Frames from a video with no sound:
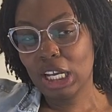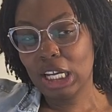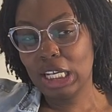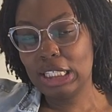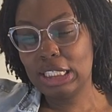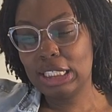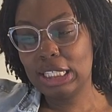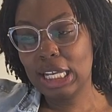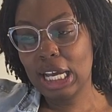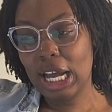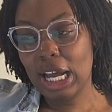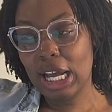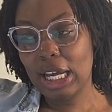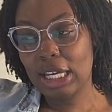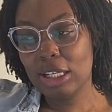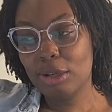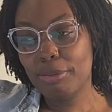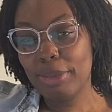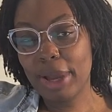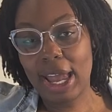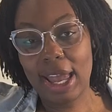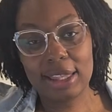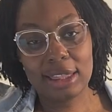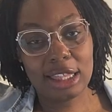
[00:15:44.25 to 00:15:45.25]
not a
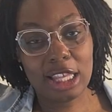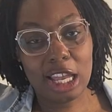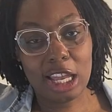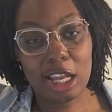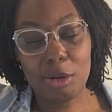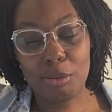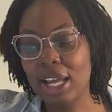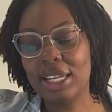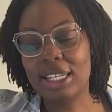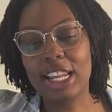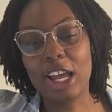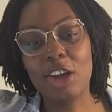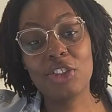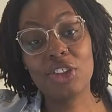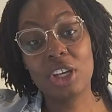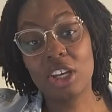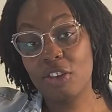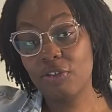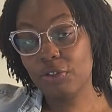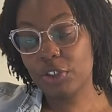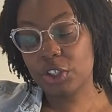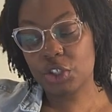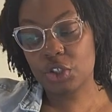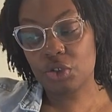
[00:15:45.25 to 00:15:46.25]
bad thing. Now the
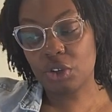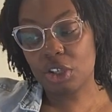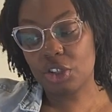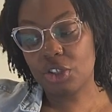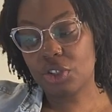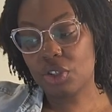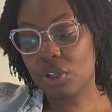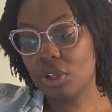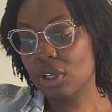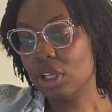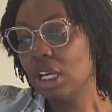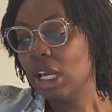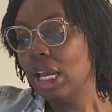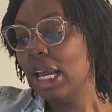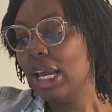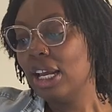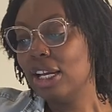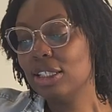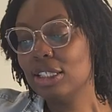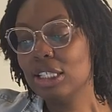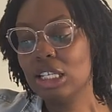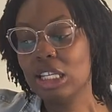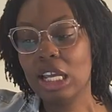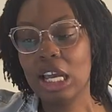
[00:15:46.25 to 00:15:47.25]
infrastructure,
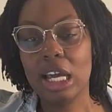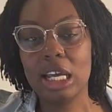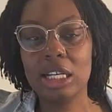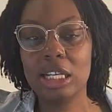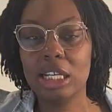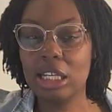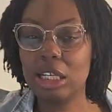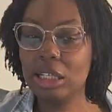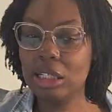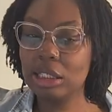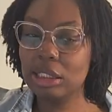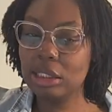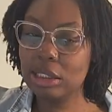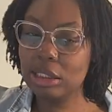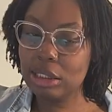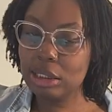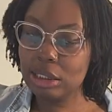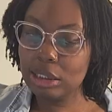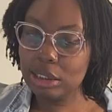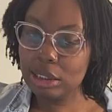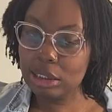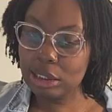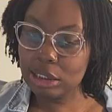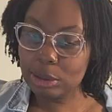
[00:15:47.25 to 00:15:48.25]
internet
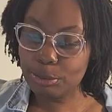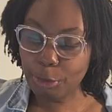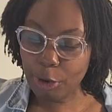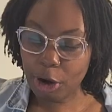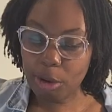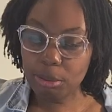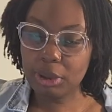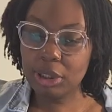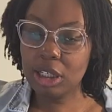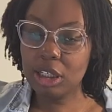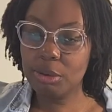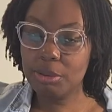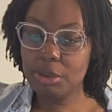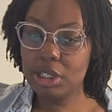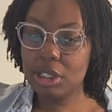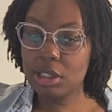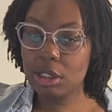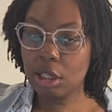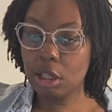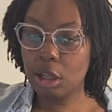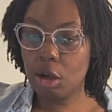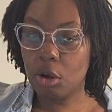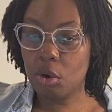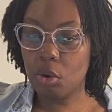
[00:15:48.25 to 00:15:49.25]
is probably going to be
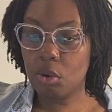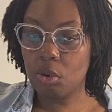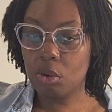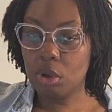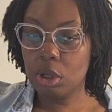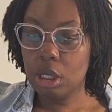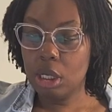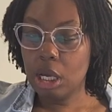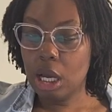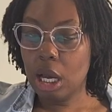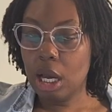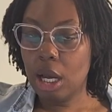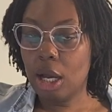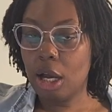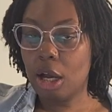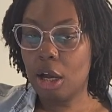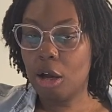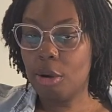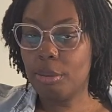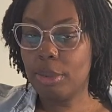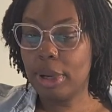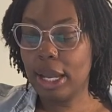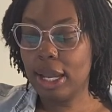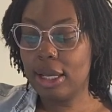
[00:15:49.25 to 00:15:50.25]
slow
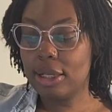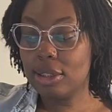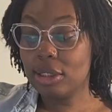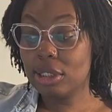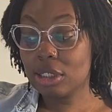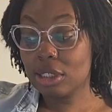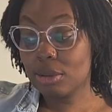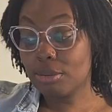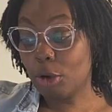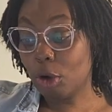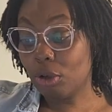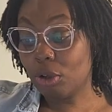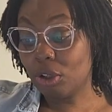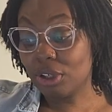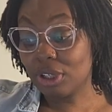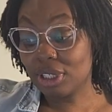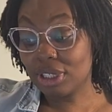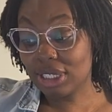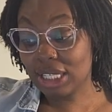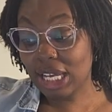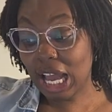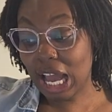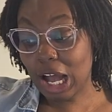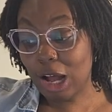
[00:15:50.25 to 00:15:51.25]
in smaller
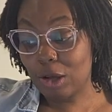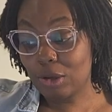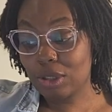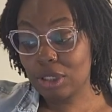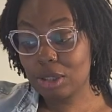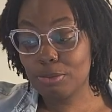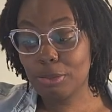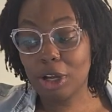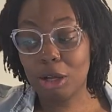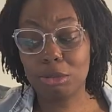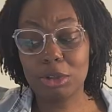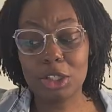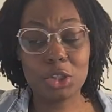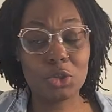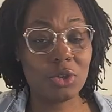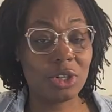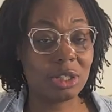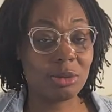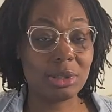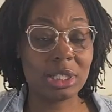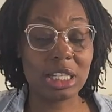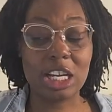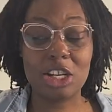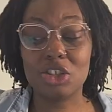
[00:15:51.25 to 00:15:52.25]
towns. Public
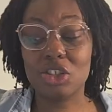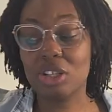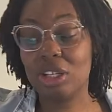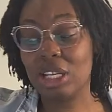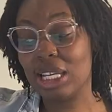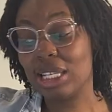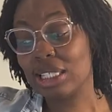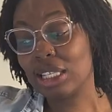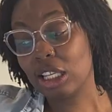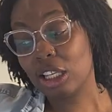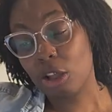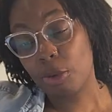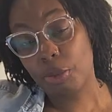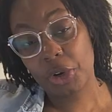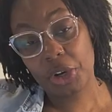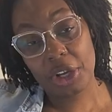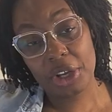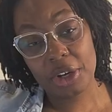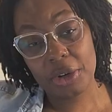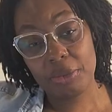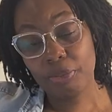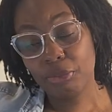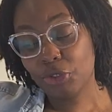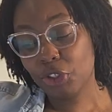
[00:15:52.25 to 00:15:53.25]
transportation is
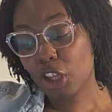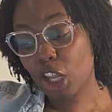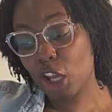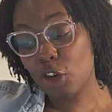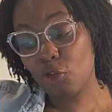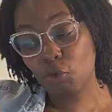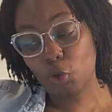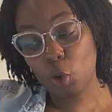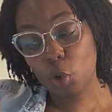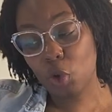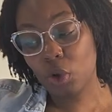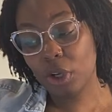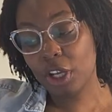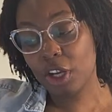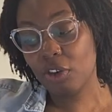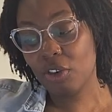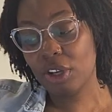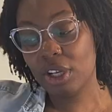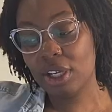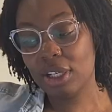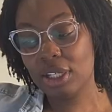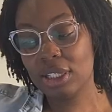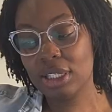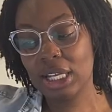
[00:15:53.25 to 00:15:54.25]
limited in rural
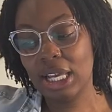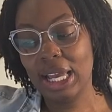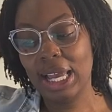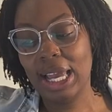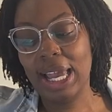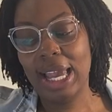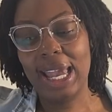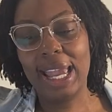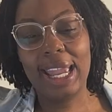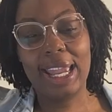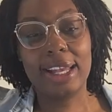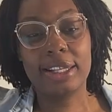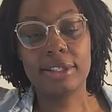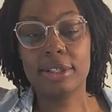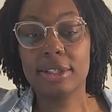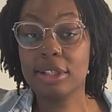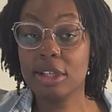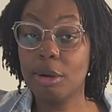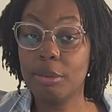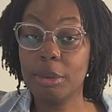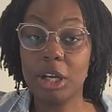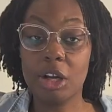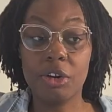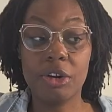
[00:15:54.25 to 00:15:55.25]
areas, and
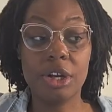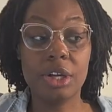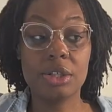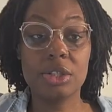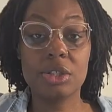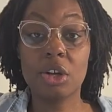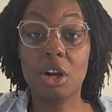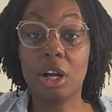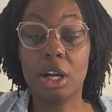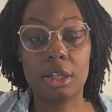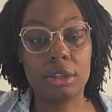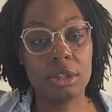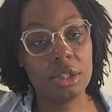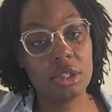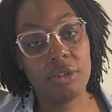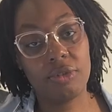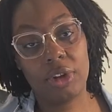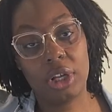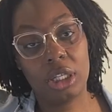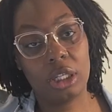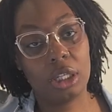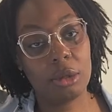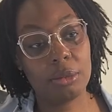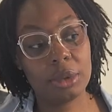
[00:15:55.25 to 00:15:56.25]
some areas are
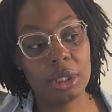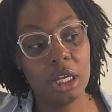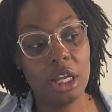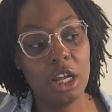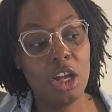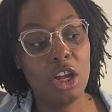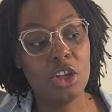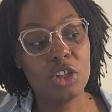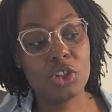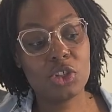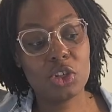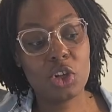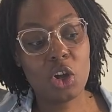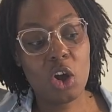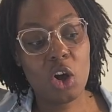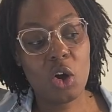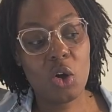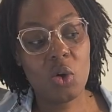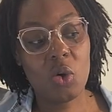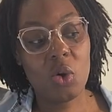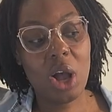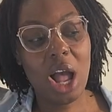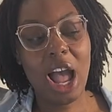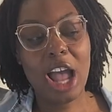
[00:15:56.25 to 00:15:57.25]
underdeveloped.
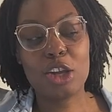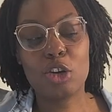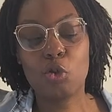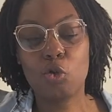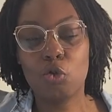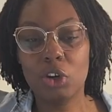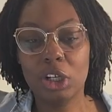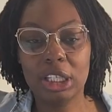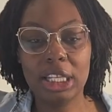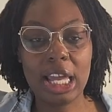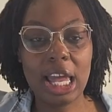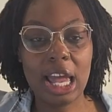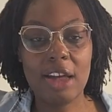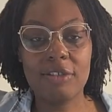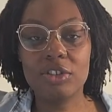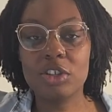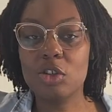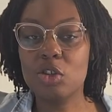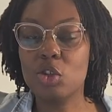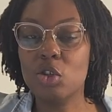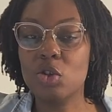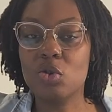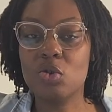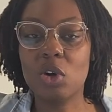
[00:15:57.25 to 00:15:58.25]
So I'd really have to
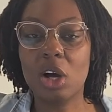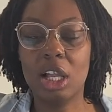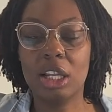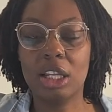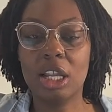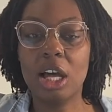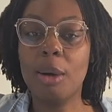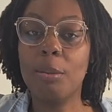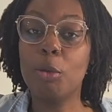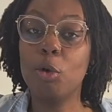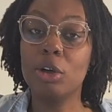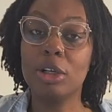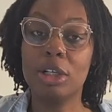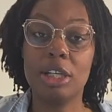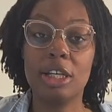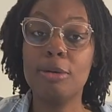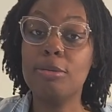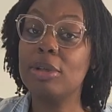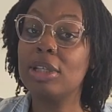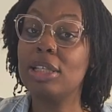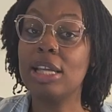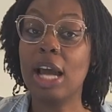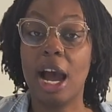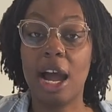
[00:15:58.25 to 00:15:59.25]
do a lot more
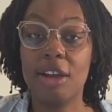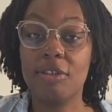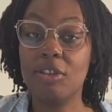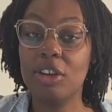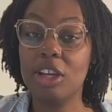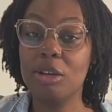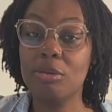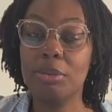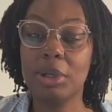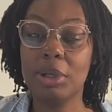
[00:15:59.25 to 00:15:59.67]
deep diving